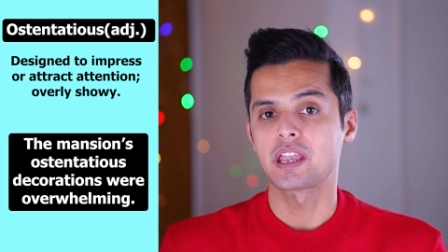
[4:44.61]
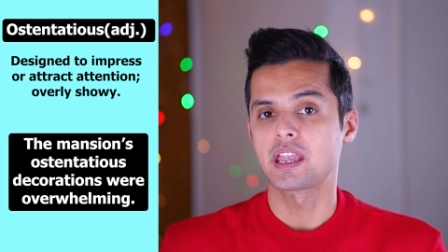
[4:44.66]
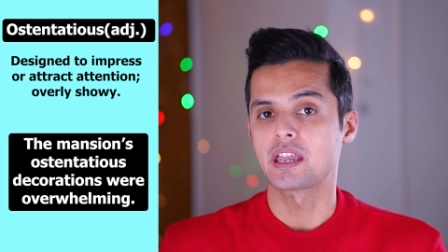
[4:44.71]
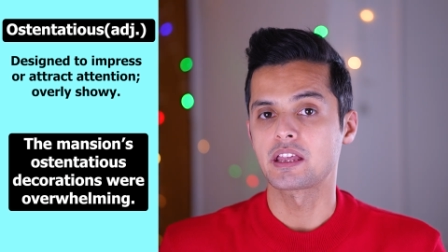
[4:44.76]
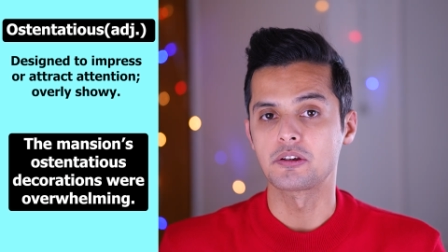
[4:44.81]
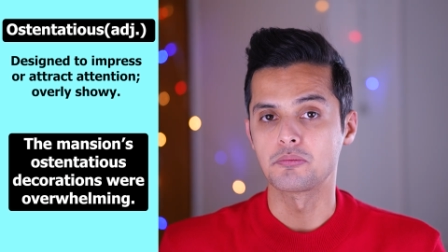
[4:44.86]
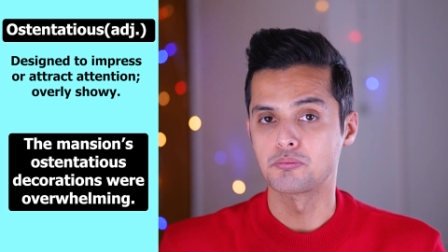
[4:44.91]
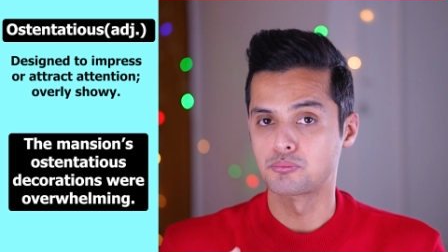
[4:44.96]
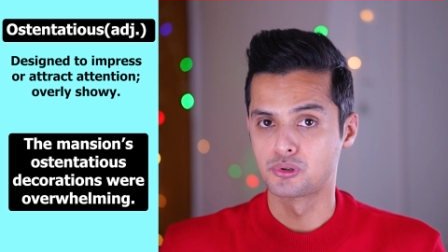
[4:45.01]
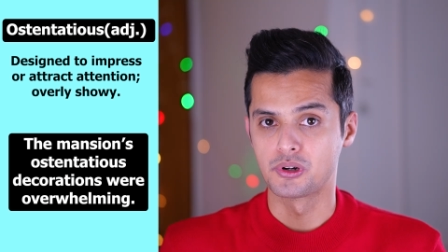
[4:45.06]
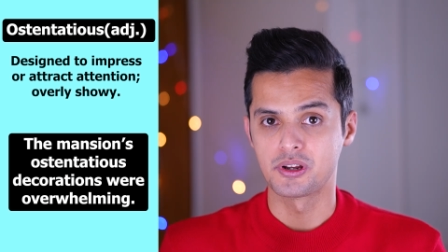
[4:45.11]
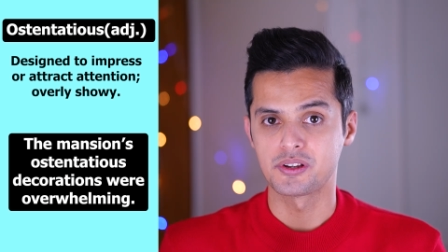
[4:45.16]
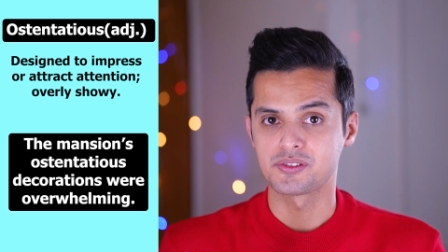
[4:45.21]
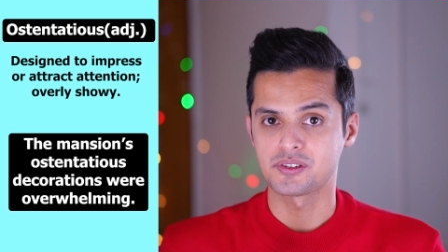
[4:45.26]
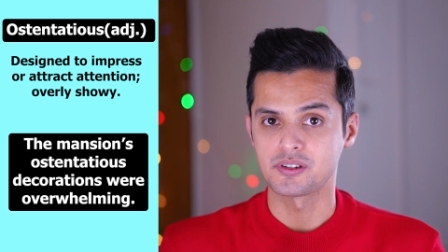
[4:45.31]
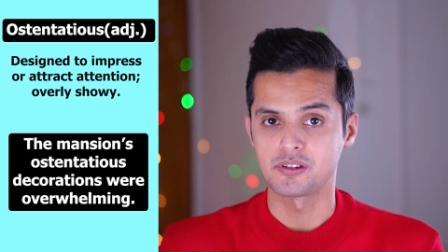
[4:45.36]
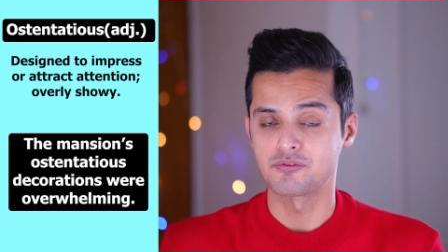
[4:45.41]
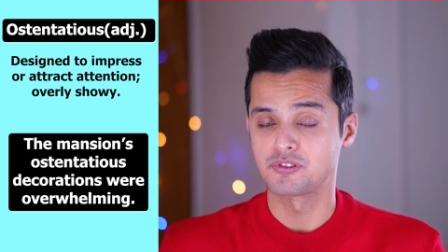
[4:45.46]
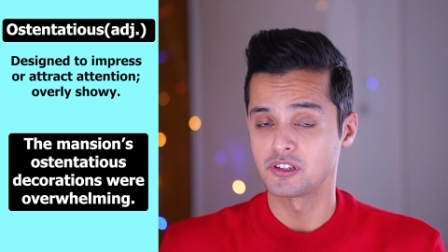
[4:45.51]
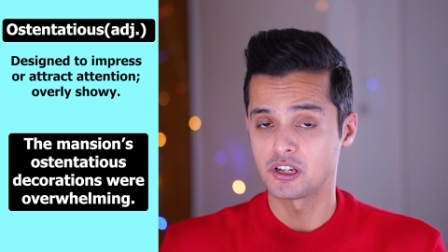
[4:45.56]
and
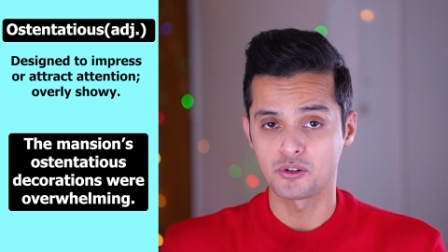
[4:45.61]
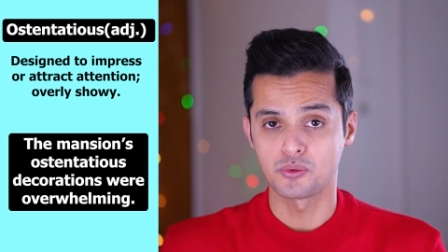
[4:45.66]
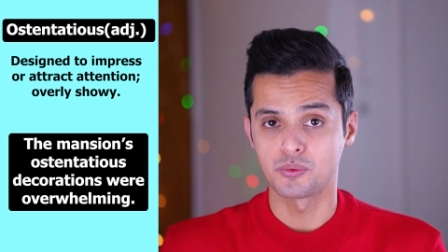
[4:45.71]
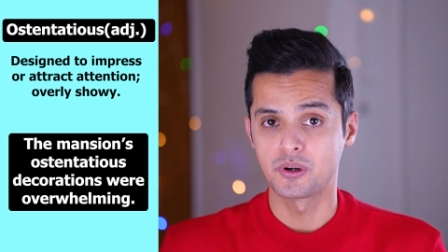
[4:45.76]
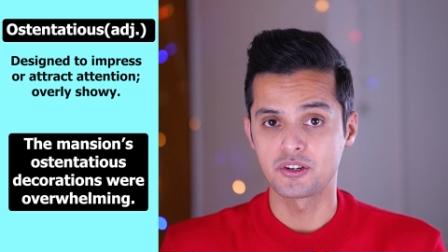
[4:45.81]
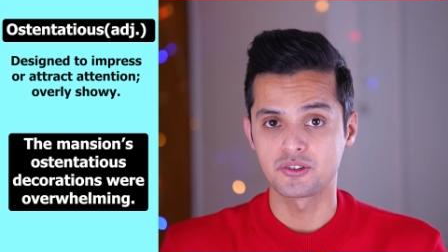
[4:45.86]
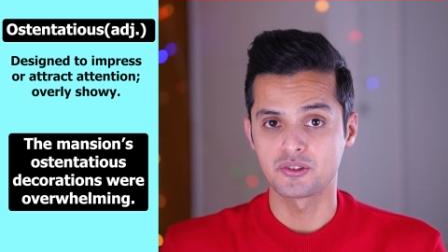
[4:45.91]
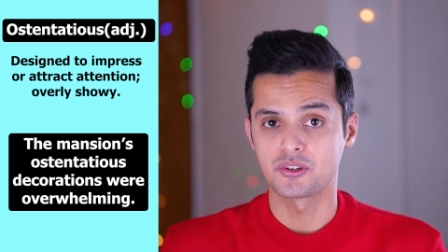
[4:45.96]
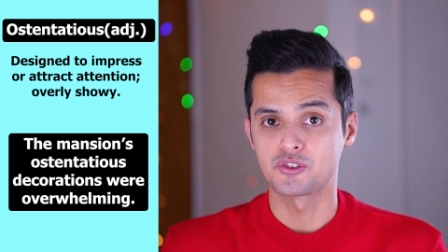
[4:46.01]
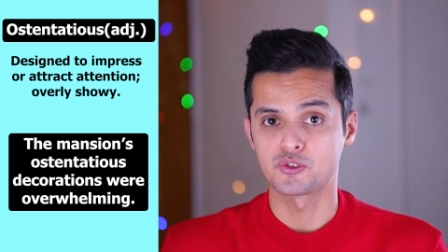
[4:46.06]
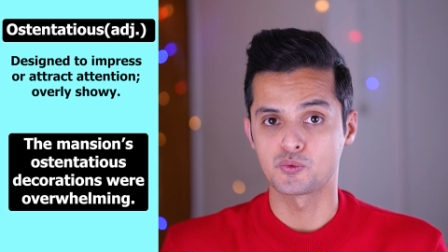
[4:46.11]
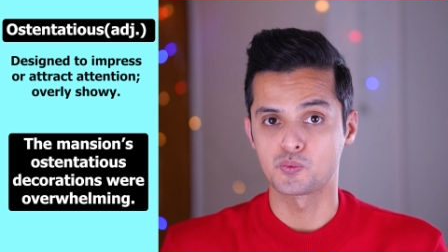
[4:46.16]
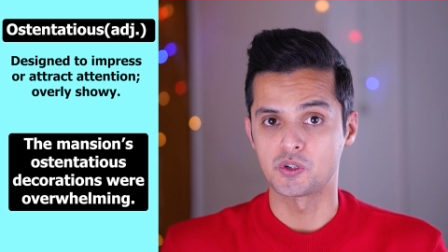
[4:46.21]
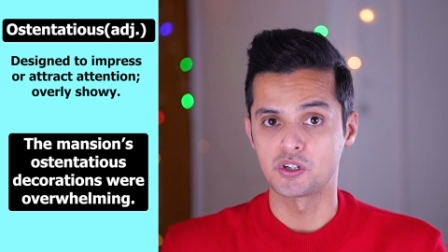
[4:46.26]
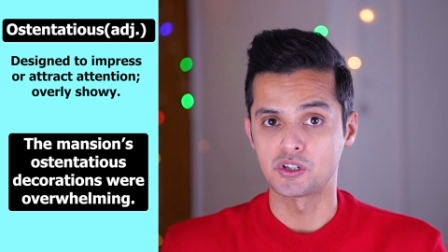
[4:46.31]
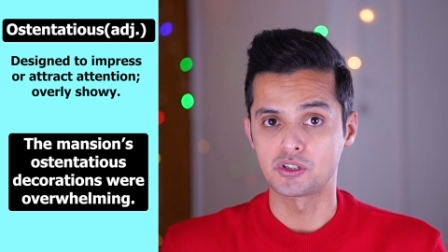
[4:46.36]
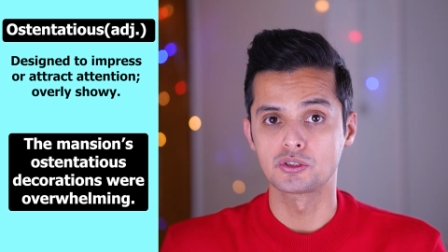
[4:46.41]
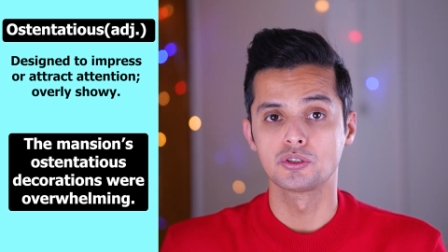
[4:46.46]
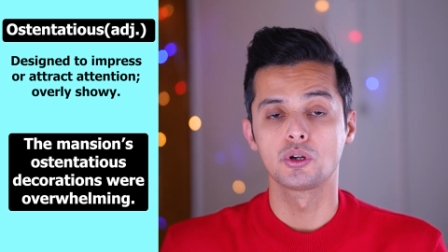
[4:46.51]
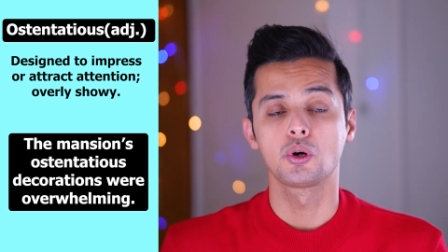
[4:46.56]
impressive decorations
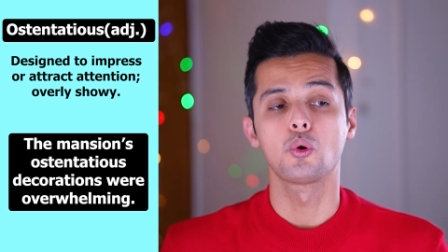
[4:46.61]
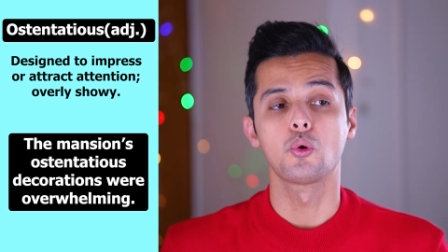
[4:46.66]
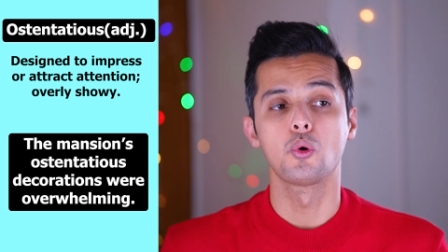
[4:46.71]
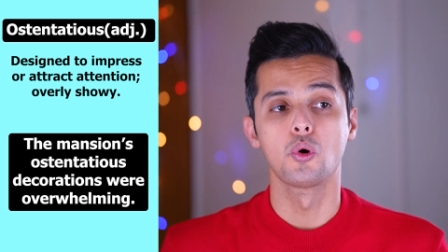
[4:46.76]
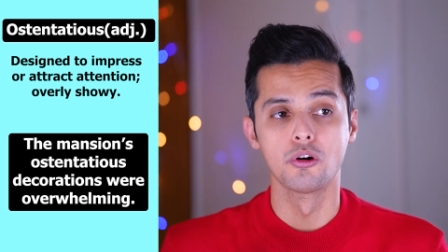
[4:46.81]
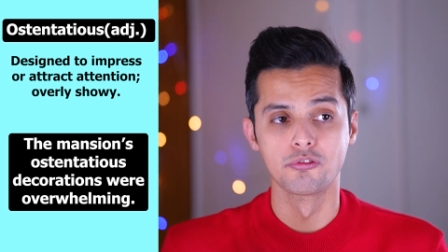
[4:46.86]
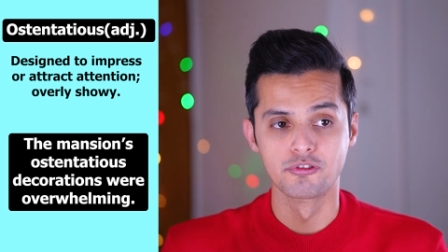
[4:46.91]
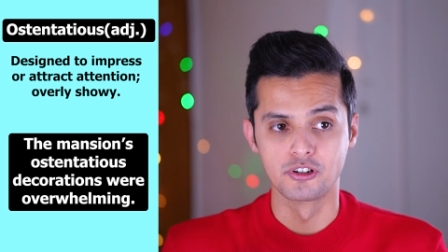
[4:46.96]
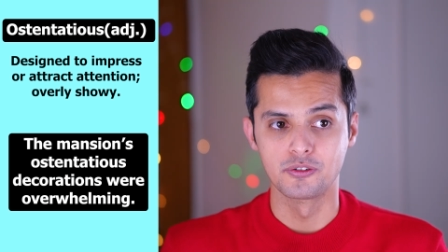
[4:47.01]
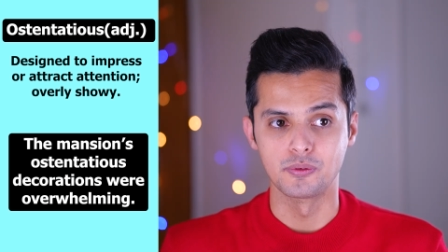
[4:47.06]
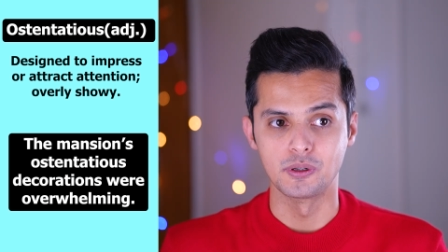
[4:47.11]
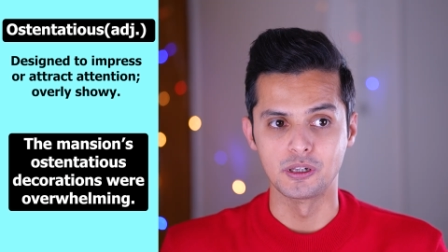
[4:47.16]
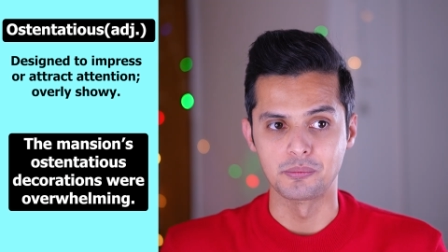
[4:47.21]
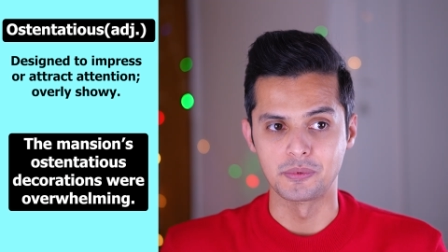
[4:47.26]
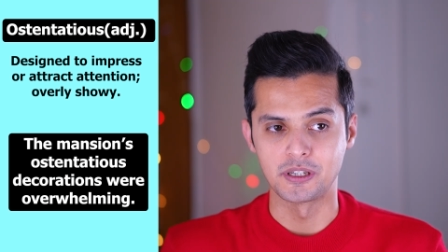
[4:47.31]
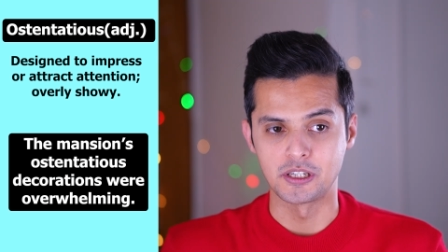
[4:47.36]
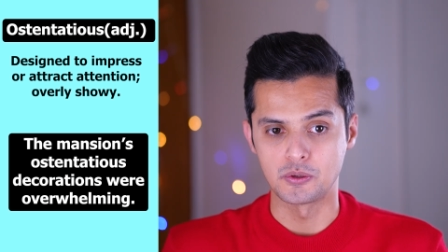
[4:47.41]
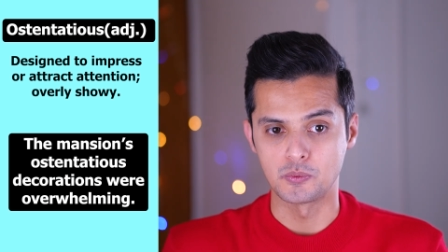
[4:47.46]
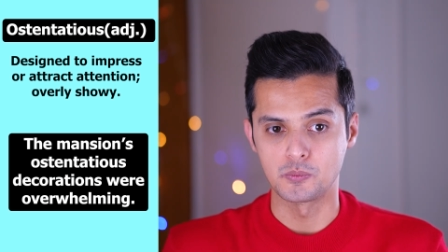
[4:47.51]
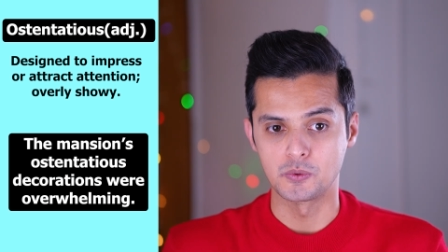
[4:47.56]
were
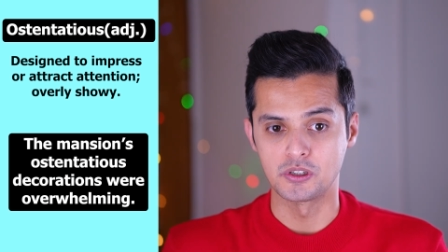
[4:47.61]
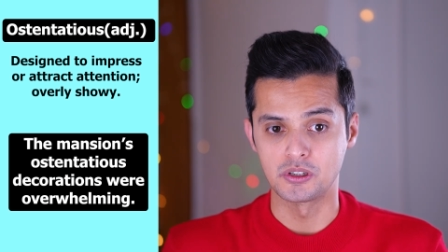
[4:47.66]
overwhelming,